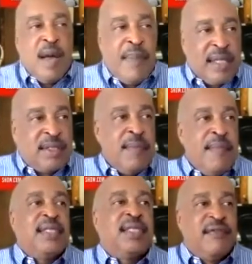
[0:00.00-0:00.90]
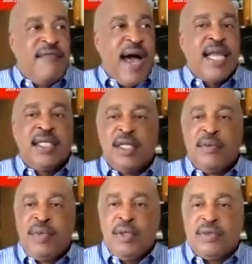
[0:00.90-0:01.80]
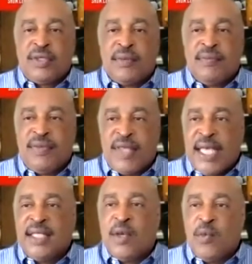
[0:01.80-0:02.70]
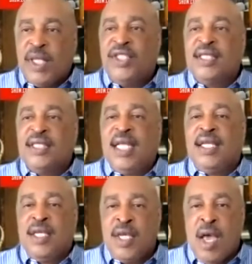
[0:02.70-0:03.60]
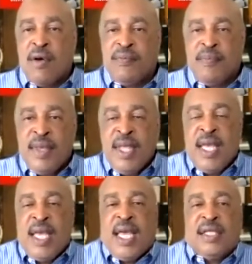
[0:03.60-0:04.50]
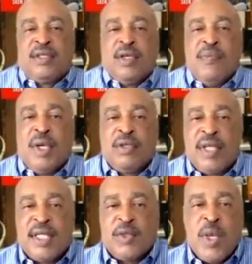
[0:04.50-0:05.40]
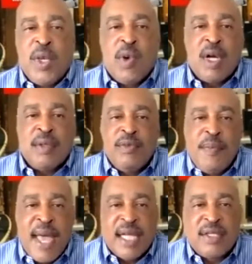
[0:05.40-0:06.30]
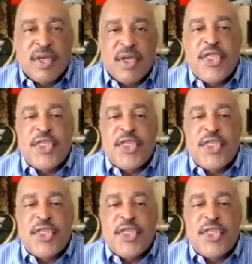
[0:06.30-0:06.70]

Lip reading: about domestic violence and abuse, things that we just didn't know. And so Mildred, as we welcome you back to the